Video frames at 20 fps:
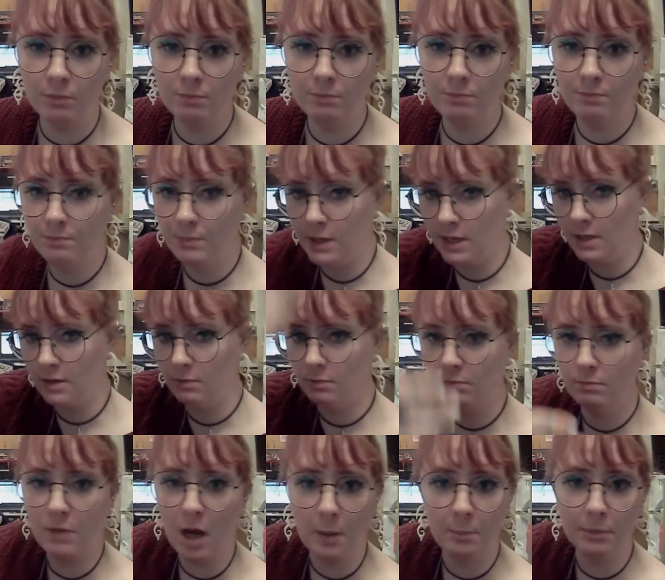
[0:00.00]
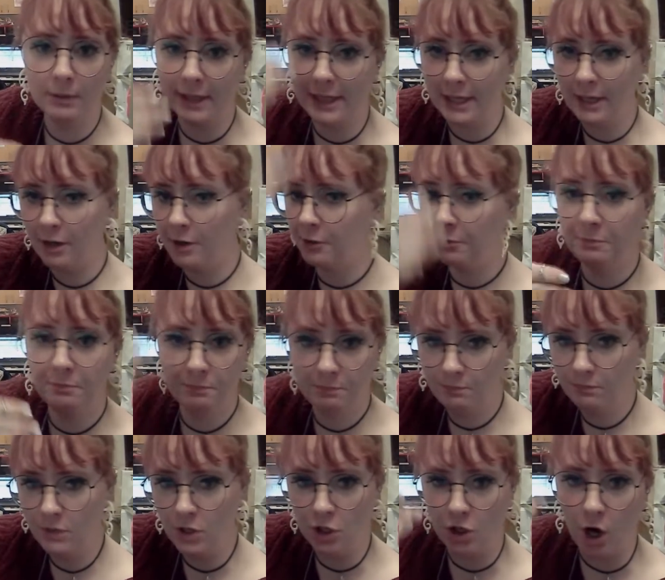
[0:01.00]
be a blank,
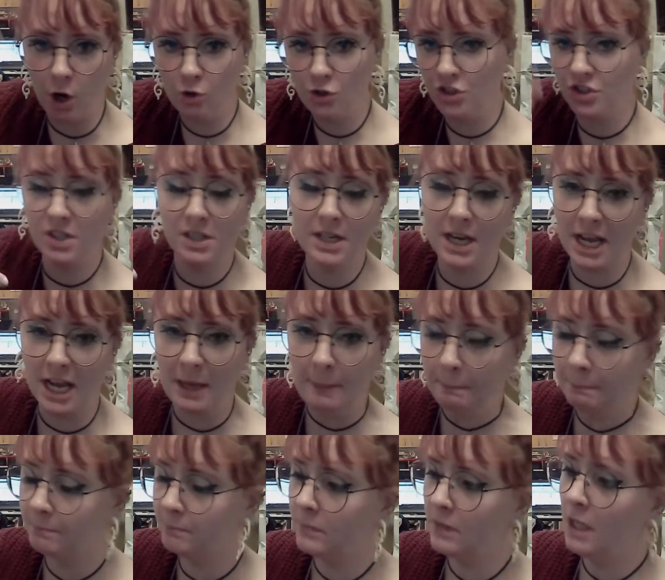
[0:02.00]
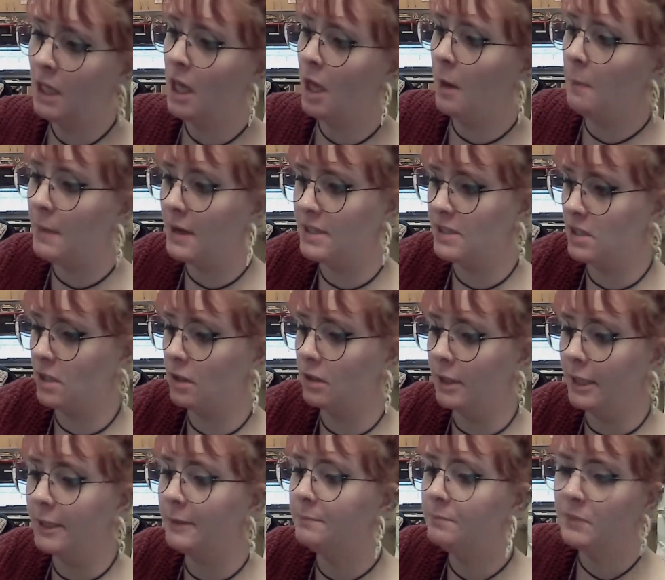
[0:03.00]
just a name,
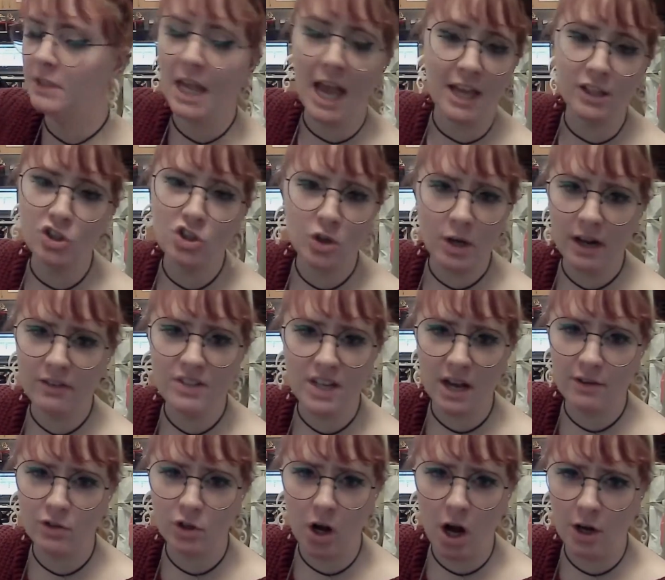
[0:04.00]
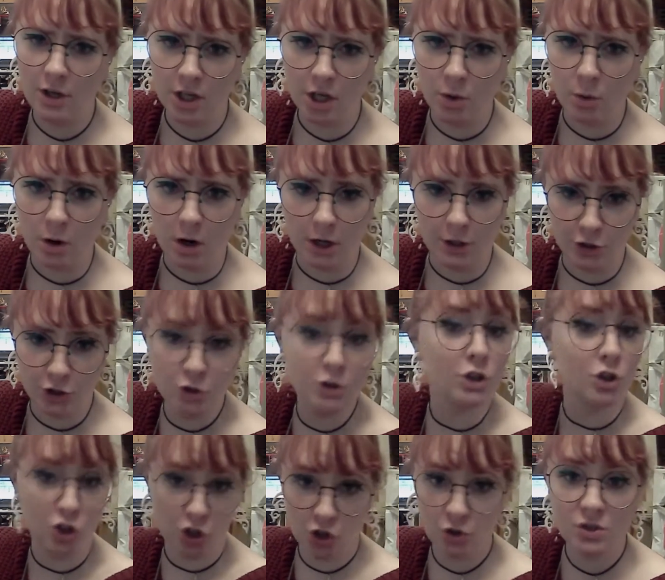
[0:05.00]
basically. And you don't have to have your audio on. You can
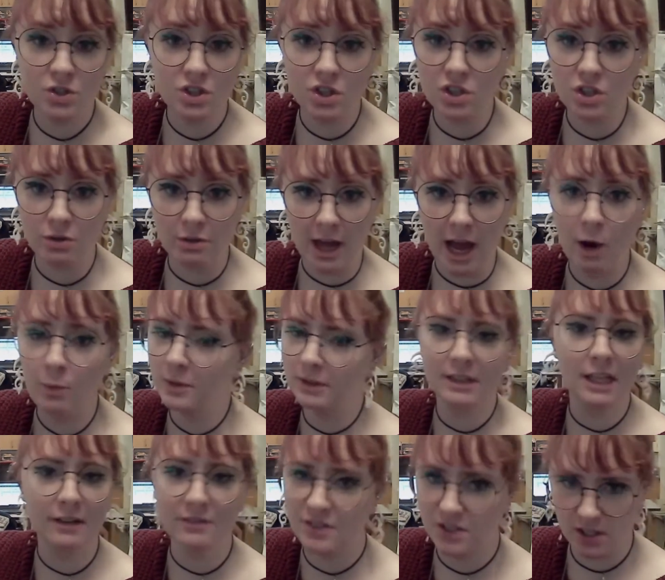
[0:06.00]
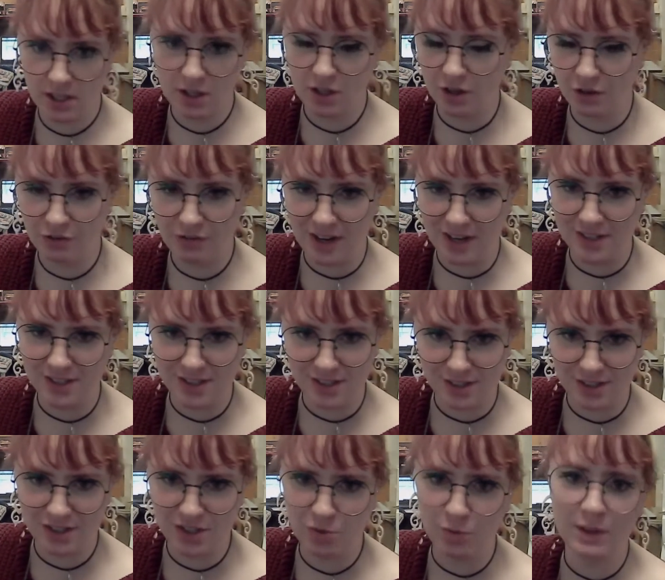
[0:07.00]
choose to do that. We love seeing your
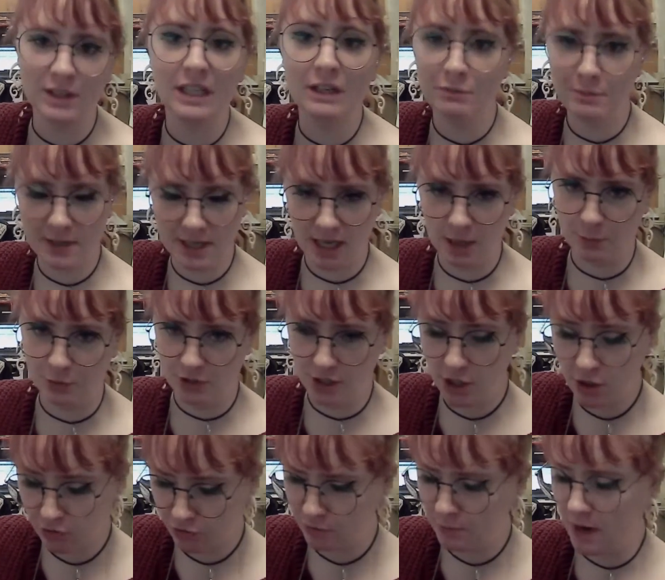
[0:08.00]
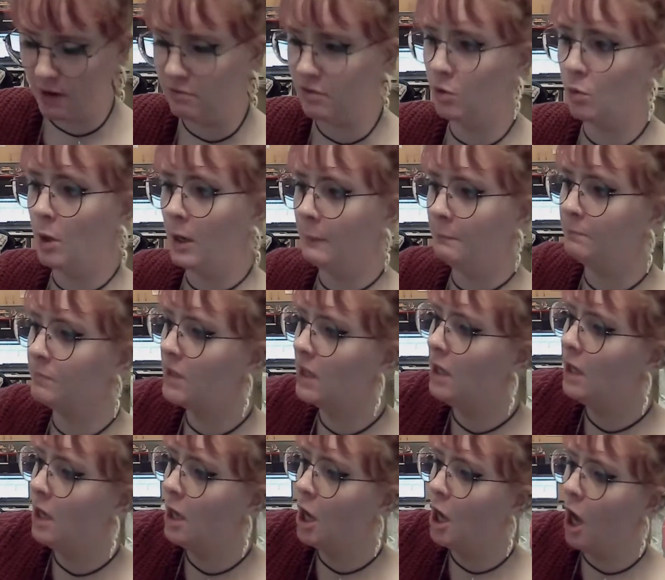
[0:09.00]
faces, and we love being able to hear from everyone.
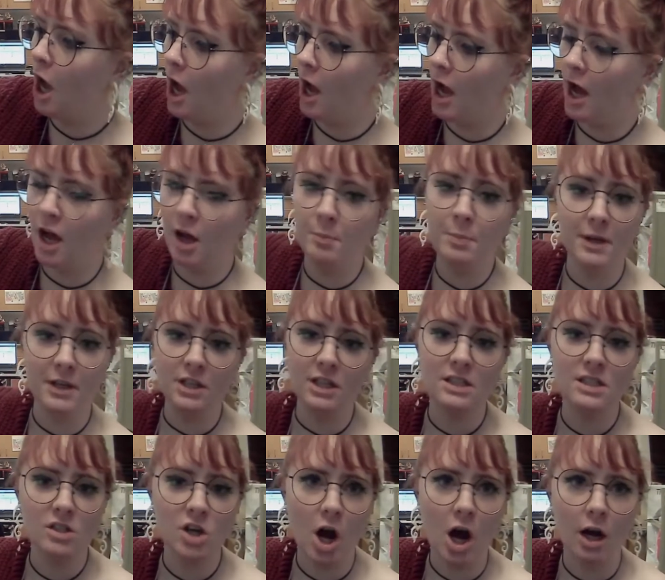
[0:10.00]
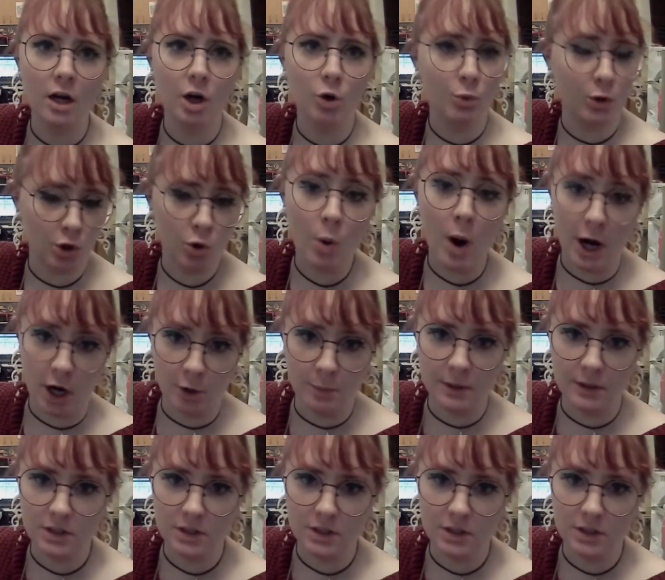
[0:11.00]
But it's not a requirement,